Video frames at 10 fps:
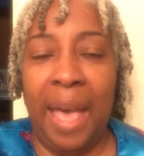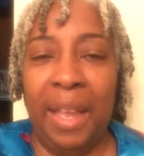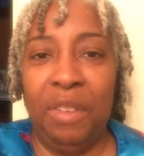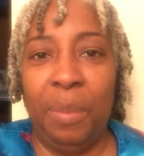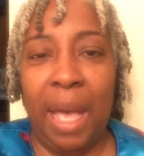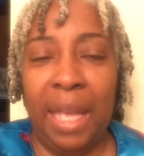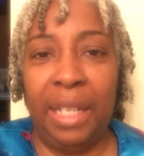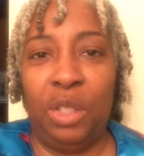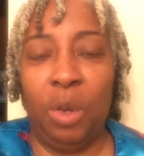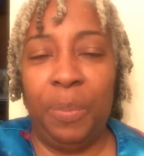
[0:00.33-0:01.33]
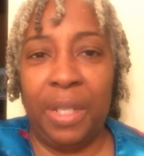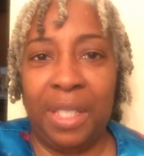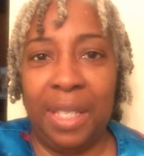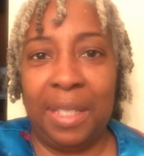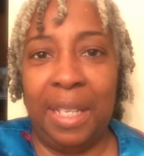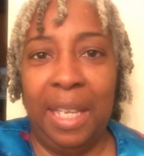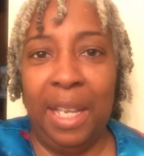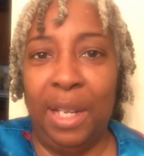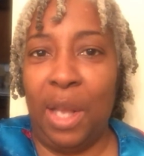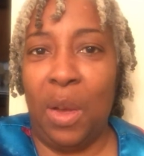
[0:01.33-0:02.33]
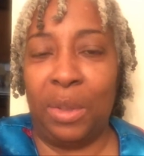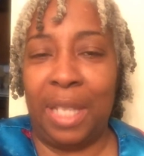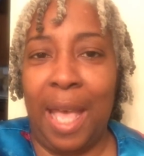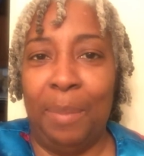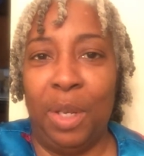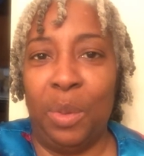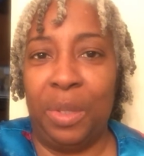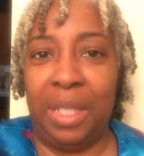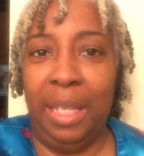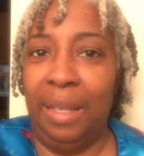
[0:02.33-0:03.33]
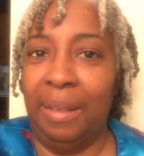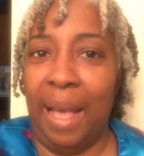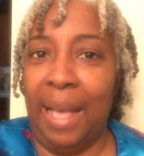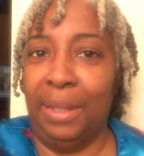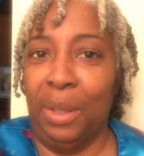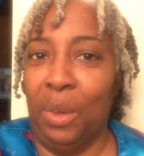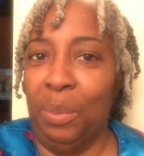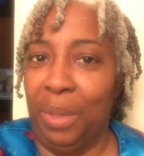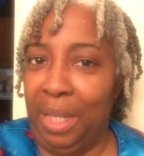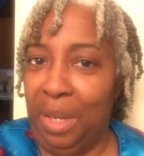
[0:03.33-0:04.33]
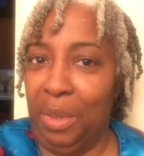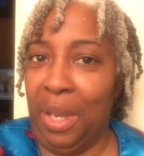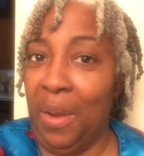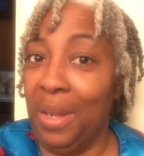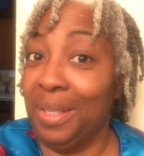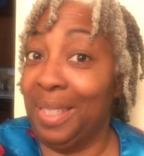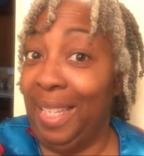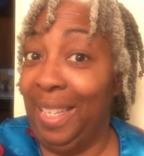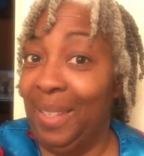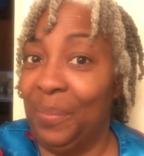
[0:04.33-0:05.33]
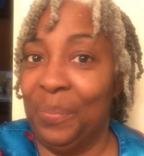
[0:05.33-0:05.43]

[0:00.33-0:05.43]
Hi, everybody. Tripping sister here. Long time no see. I know, but here we are. See?